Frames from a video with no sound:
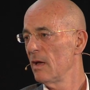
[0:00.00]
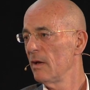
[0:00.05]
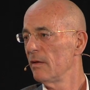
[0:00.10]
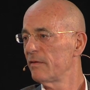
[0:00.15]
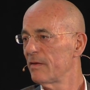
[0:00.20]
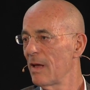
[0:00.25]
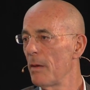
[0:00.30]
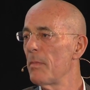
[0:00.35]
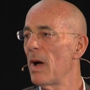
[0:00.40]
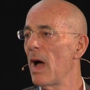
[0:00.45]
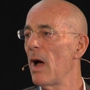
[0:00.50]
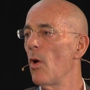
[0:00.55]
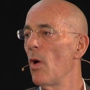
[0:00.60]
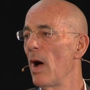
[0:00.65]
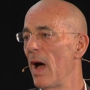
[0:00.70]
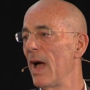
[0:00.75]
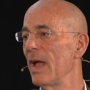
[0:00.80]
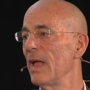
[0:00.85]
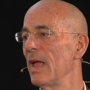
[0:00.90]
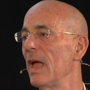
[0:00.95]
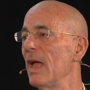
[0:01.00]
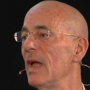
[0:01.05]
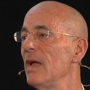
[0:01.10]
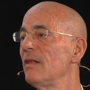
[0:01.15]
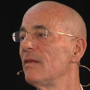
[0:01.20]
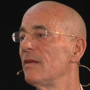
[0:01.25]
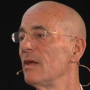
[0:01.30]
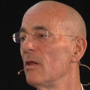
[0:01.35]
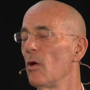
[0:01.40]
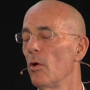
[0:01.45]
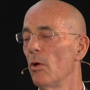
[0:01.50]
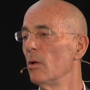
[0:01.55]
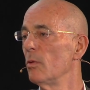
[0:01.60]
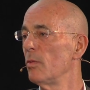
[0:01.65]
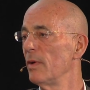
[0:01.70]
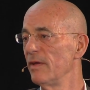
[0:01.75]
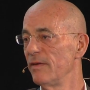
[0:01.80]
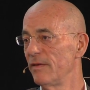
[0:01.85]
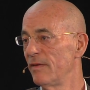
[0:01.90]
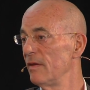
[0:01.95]
Somehow I hated
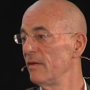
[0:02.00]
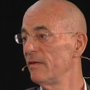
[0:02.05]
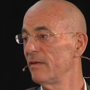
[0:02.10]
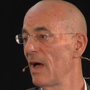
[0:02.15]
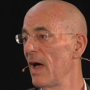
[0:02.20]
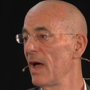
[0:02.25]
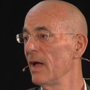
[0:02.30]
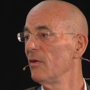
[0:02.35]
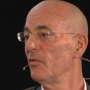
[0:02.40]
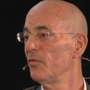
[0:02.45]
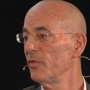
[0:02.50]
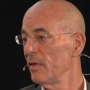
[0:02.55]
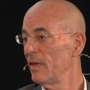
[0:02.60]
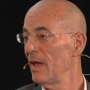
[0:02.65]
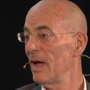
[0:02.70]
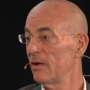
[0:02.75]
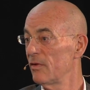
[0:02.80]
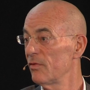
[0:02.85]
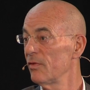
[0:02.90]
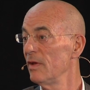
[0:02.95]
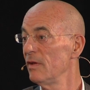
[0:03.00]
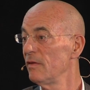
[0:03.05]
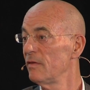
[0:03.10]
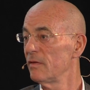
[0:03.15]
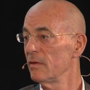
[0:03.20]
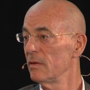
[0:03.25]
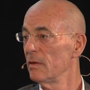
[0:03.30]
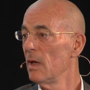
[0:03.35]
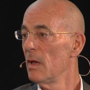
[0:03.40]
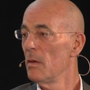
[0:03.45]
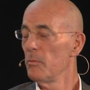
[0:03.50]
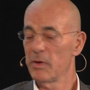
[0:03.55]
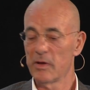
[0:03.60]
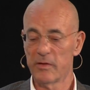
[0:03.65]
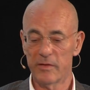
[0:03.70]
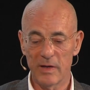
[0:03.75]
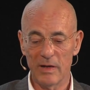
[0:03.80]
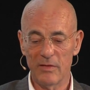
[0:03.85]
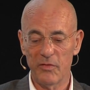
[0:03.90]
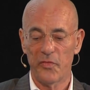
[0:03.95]
always design for that reason,
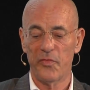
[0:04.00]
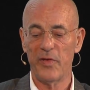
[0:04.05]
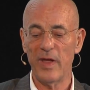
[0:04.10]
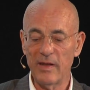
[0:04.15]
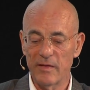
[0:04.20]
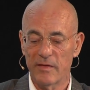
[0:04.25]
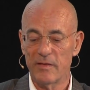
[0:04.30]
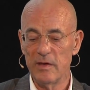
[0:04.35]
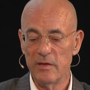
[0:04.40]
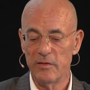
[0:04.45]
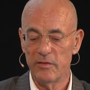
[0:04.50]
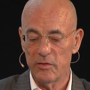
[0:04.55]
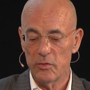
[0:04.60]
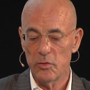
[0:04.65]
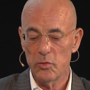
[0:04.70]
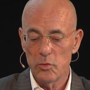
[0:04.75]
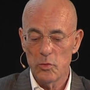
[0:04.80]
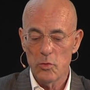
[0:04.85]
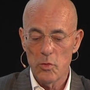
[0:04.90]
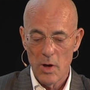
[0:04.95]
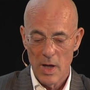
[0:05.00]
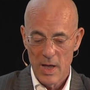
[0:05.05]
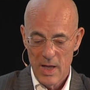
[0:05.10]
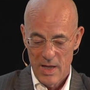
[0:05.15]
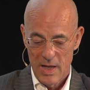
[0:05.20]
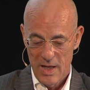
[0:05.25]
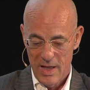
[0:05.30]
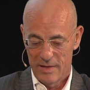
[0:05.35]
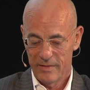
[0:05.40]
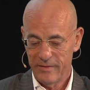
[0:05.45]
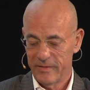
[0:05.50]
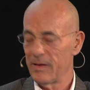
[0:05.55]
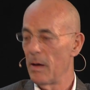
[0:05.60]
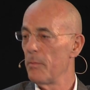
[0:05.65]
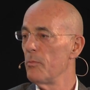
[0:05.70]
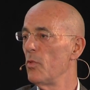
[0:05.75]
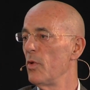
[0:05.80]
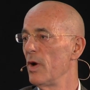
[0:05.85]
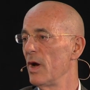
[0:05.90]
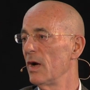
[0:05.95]
because it fixes you
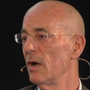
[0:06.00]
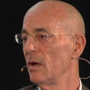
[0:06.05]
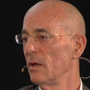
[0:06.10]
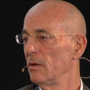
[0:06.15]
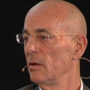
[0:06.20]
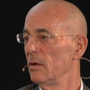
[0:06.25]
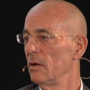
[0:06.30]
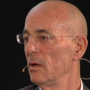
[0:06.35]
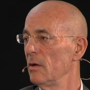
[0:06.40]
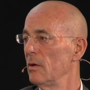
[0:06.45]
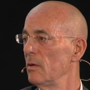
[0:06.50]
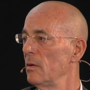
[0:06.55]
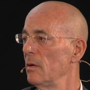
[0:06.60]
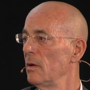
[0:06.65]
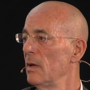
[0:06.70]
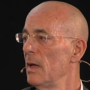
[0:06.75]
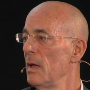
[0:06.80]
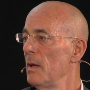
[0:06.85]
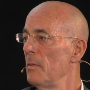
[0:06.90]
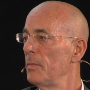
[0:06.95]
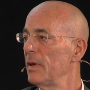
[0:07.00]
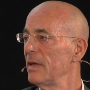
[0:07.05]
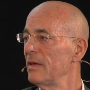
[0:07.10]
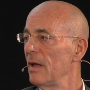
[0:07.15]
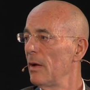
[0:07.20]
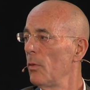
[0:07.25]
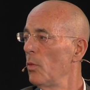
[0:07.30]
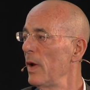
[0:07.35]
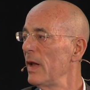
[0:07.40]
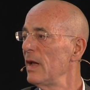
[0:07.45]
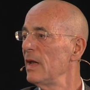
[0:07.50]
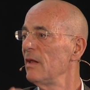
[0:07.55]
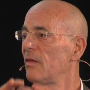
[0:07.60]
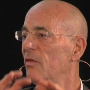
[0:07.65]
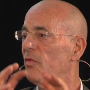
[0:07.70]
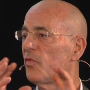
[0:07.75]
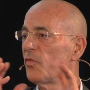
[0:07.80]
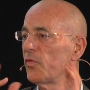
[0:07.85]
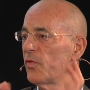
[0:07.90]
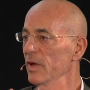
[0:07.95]
somewhere, you know, but when it
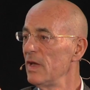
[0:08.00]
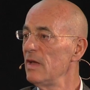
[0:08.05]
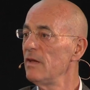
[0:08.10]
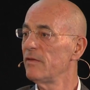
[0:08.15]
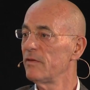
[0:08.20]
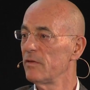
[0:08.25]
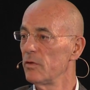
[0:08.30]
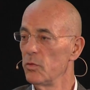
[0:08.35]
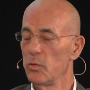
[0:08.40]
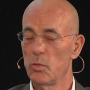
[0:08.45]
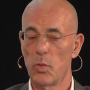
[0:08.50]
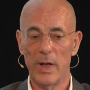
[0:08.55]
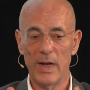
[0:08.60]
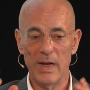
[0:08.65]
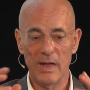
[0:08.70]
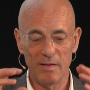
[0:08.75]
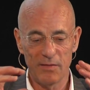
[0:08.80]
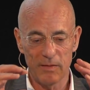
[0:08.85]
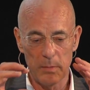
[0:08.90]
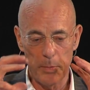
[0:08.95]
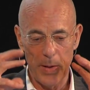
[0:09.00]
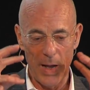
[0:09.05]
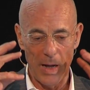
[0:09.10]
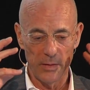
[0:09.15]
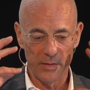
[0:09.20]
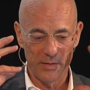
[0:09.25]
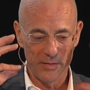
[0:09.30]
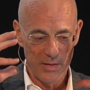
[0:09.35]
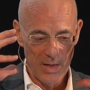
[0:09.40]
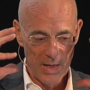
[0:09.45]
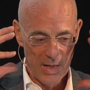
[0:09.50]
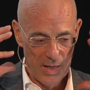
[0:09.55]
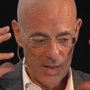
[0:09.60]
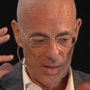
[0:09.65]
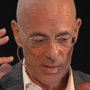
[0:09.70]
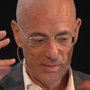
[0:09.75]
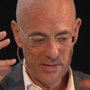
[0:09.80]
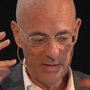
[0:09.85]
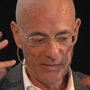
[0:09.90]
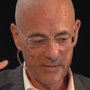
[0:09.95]
frees you, when it's about
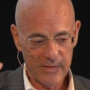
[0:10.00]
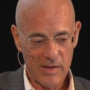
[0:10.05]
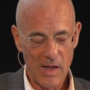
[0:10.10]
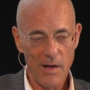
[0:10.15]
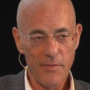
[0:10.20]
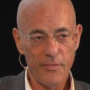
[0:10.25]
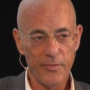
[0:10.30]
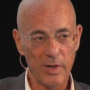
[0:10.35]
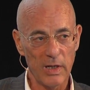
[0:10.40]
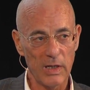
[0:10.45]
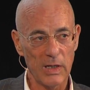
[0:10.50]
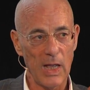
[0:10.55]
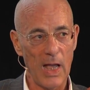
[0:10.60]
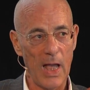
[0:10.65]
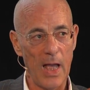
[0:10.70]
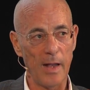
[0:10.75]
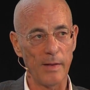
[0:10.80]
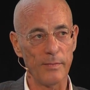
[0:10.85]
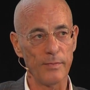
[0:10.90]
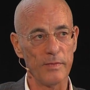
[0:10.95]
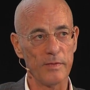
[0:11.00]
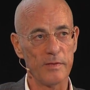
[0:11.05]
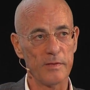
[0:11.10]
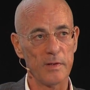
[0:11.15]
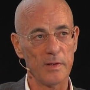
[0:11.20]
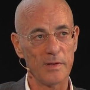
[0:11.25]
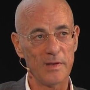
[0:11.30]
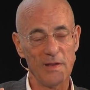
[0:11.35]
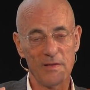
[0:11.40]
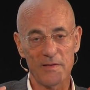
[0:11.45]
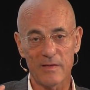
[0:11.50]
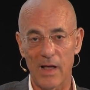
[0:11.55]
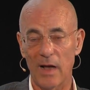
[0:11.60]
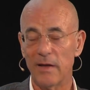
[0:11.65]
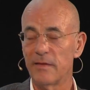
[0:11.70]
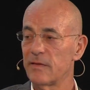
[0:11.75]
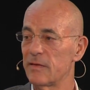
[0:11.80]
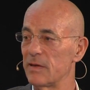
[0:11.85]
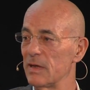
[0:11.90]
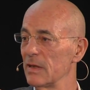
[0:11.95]
discovering and
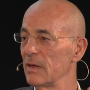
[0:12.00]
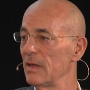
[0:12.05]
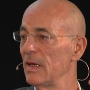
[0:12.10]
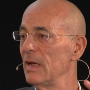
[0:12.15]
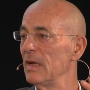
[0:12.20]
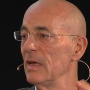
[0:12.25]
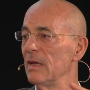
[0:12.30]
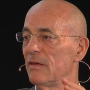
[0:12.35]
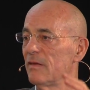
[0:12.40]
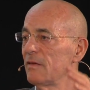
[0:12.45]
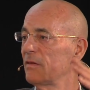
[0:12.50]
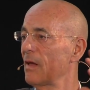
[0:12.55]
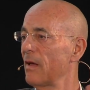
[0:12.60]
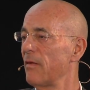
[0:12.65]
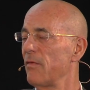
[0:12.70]
discussing, then it's